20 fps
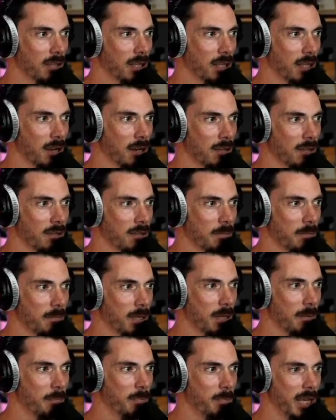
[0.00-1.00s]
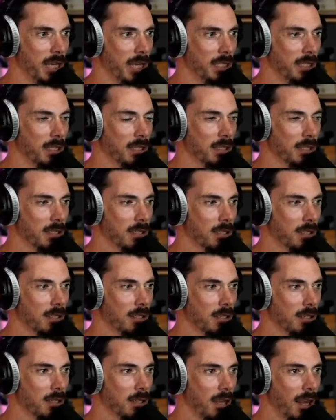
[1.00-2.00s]
kind of the big
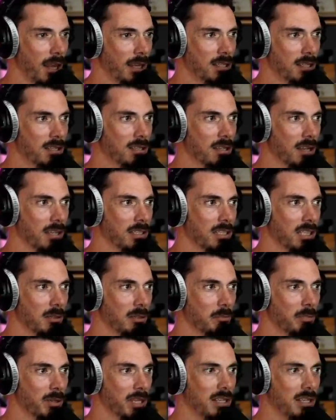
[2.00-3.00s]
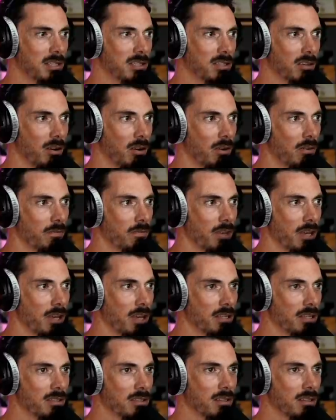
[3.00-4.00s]
exciting piece of
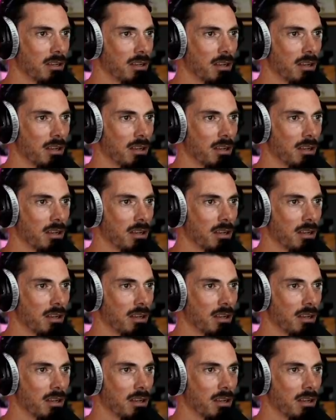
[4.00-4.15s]
this,